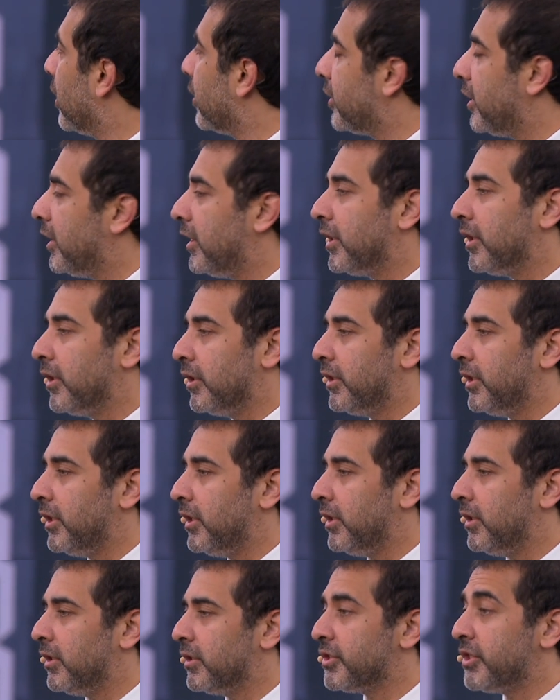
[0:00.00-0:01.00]

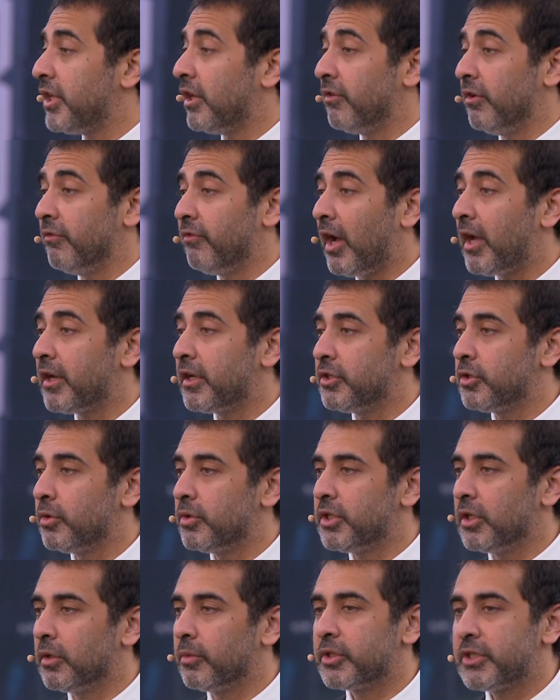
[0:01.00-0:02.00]
the state of Nevada do a
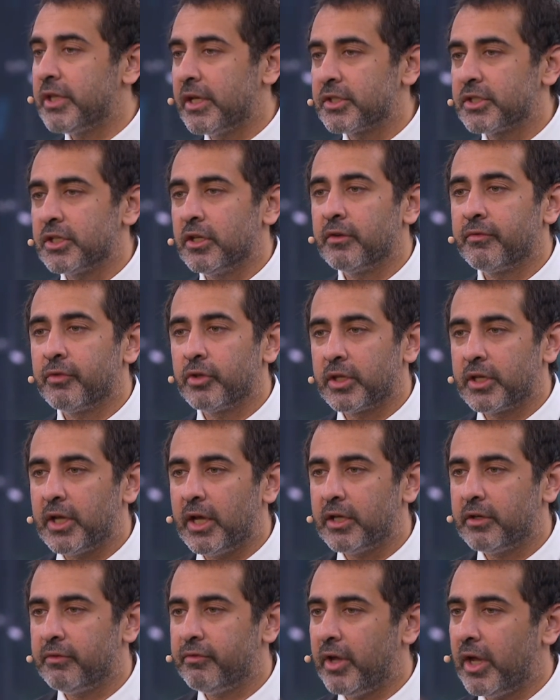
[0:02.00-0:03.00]
deal with Tesla for the
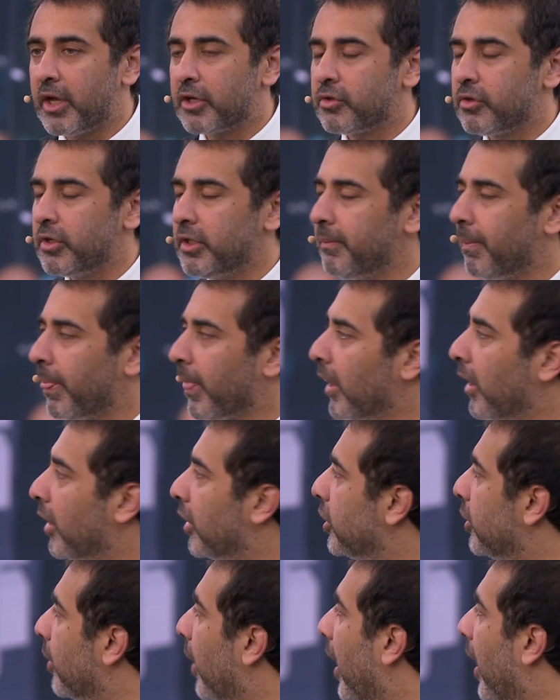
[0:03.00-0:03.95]
Giga factory. You